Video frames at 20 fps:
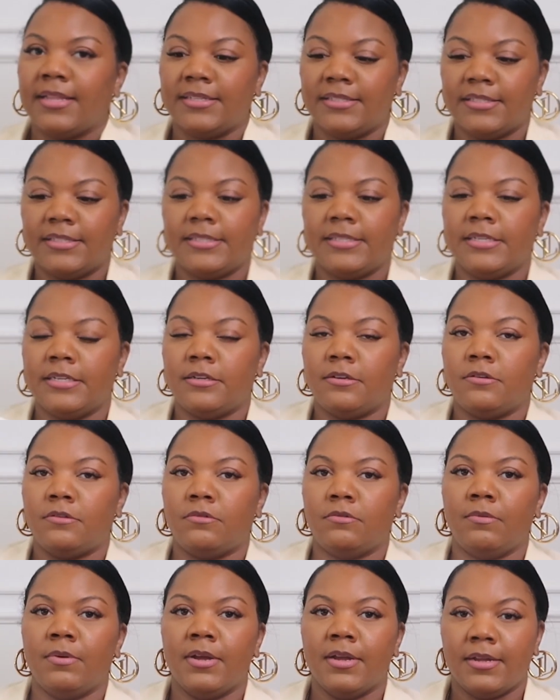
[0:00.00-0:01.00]
let's
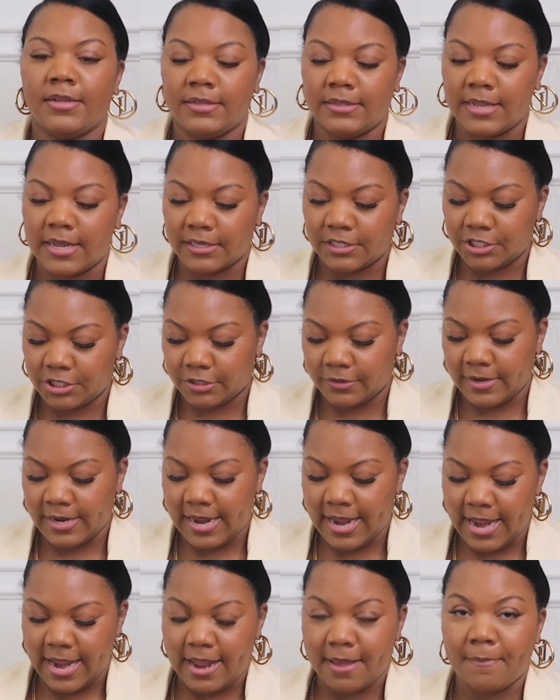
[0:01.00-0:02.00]
do
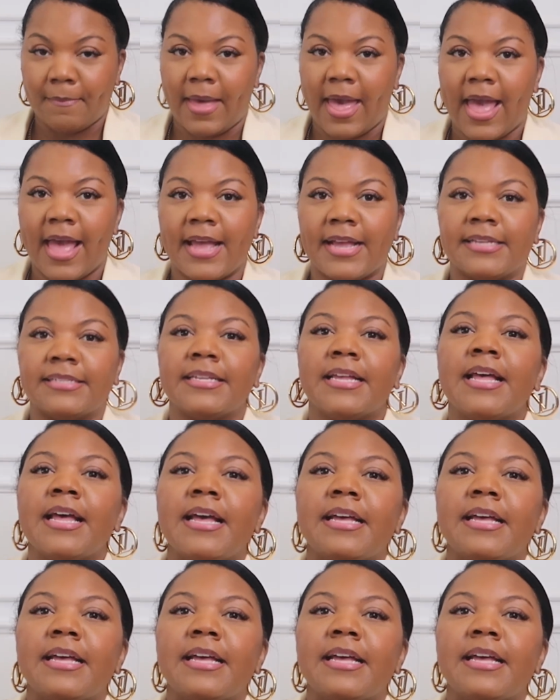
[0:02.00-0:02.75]
luxury handbags.